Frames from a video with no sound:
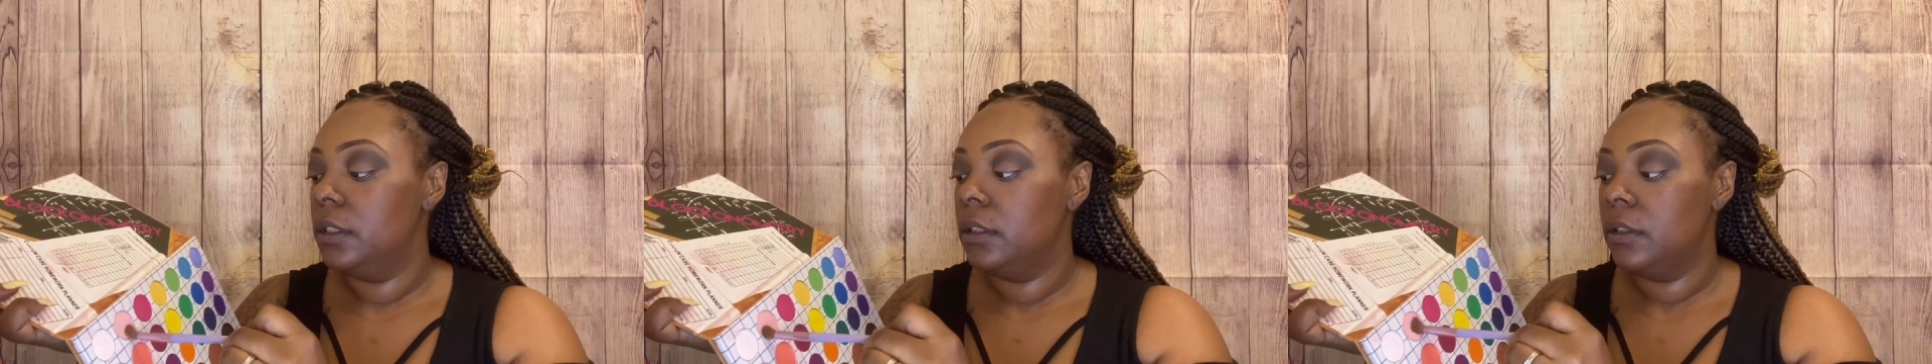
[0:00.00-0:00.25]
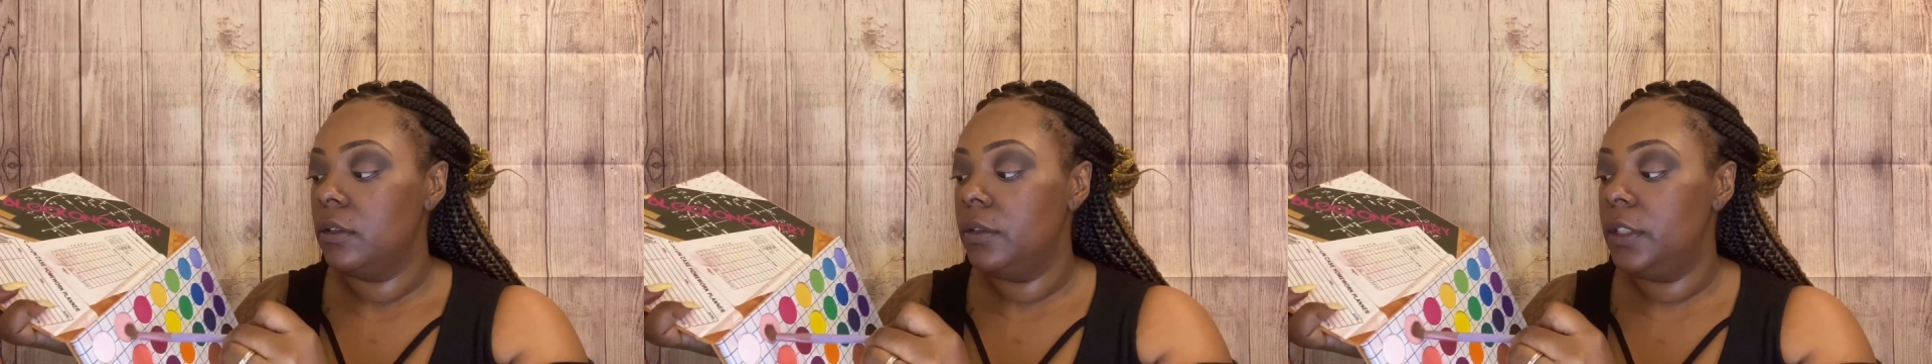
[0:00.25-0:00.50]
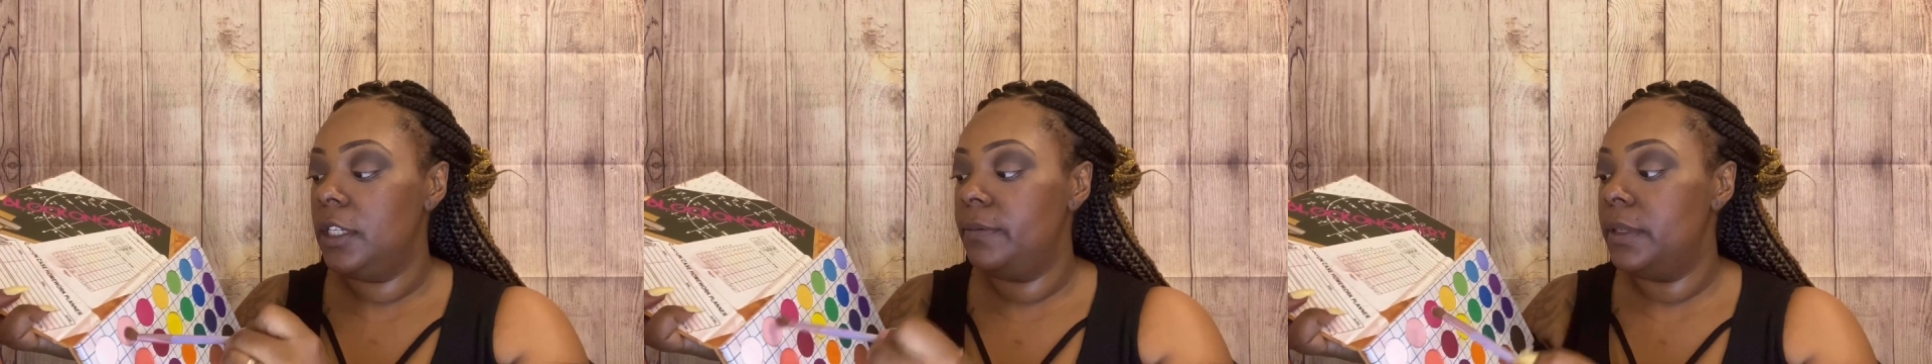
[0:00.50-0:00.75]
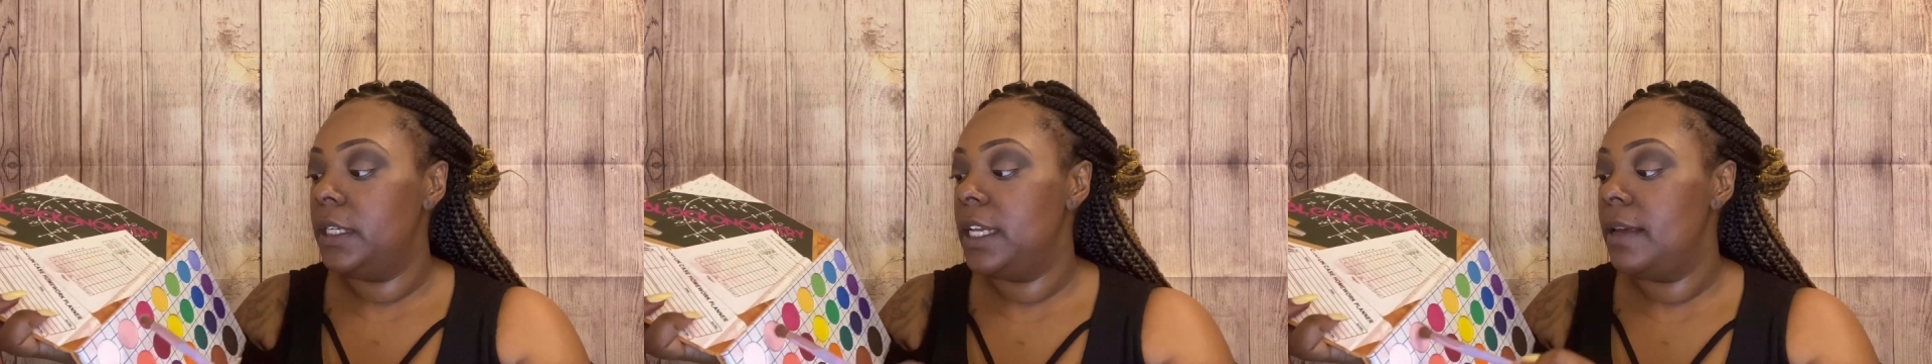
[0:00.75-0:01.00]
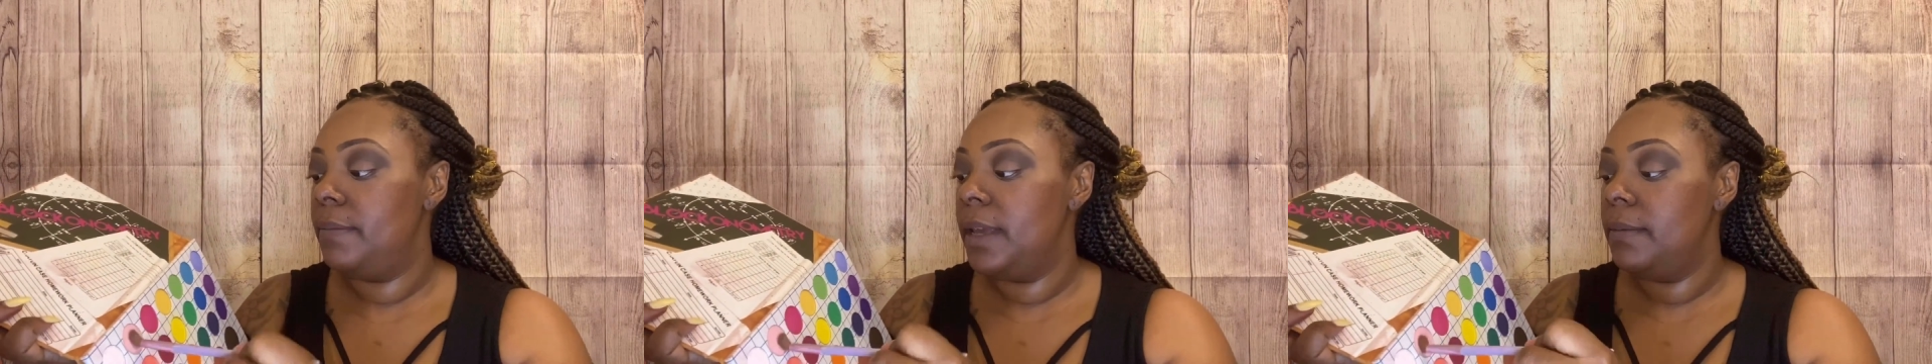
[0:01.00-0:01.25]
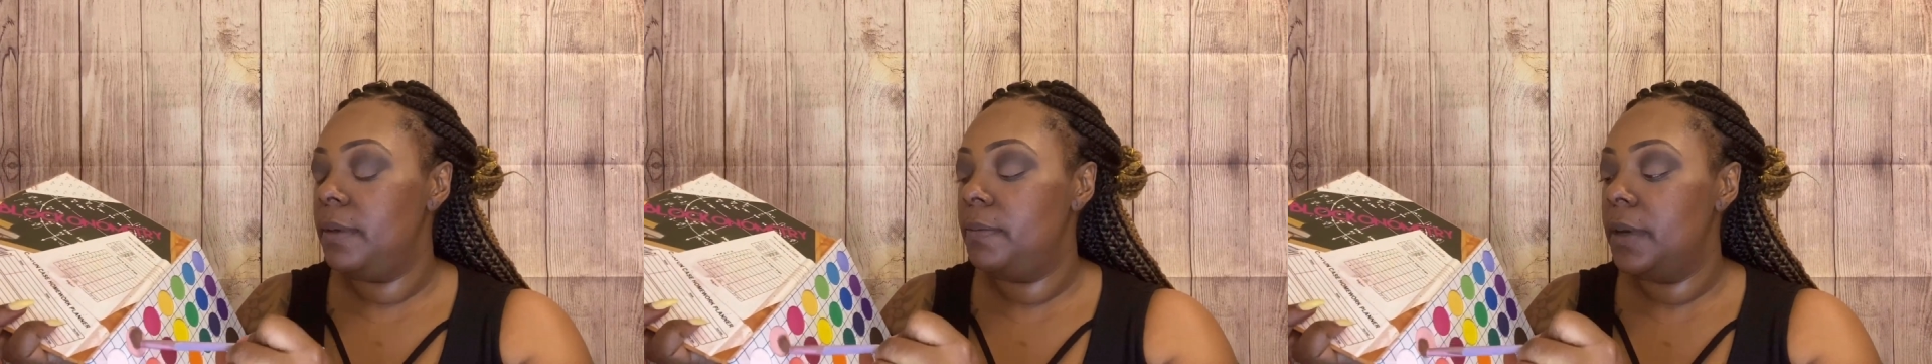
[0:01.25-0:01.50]
Going to dip it in that
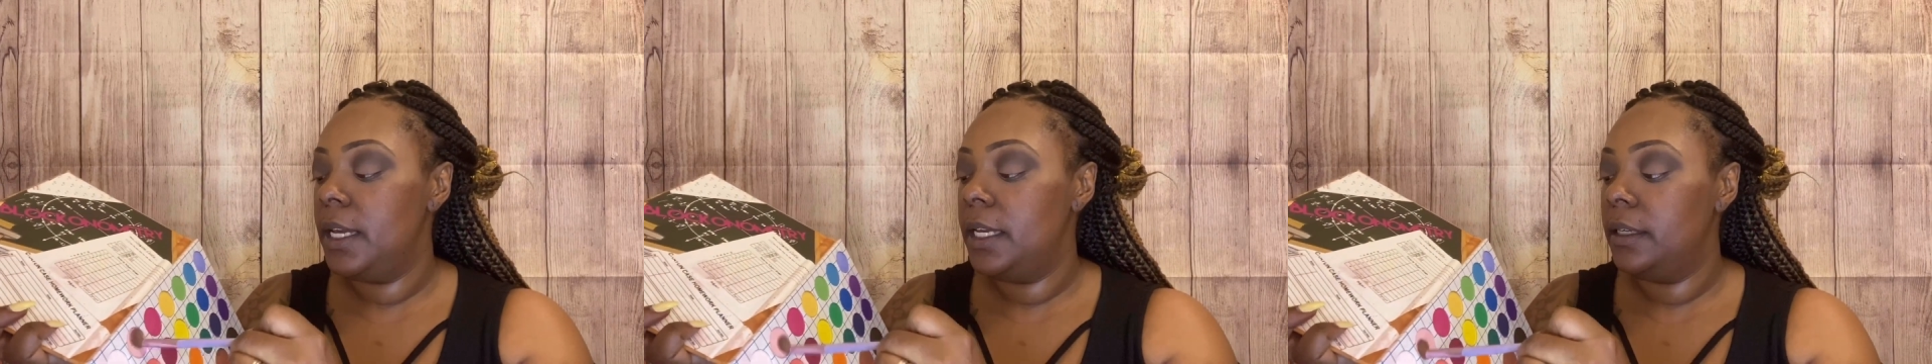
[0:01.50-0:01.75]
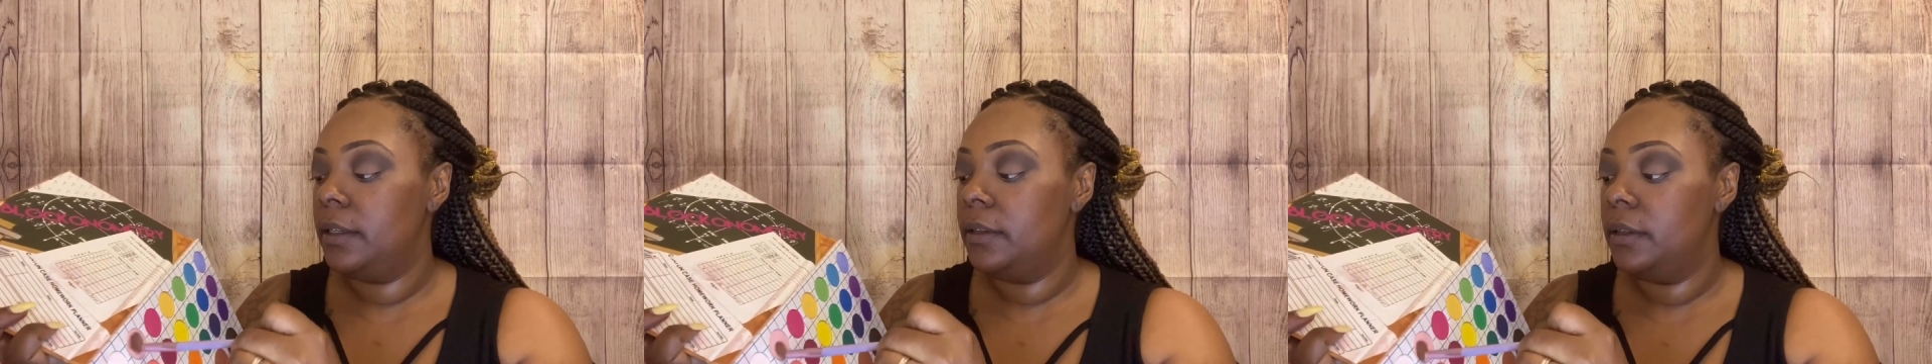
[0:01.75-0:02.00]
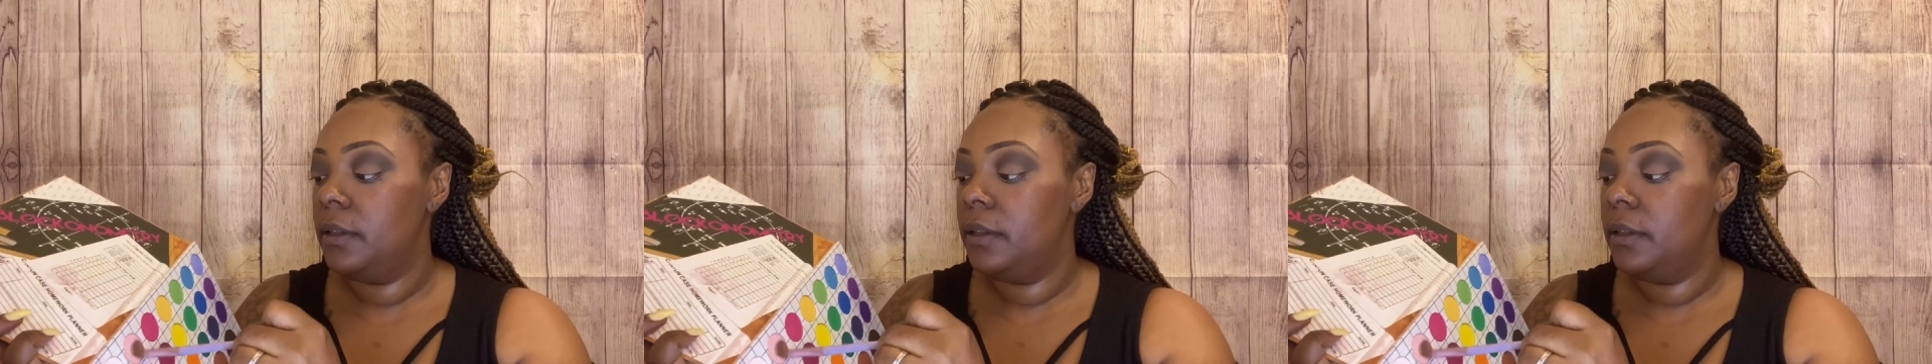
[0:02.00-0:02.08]
baby pink.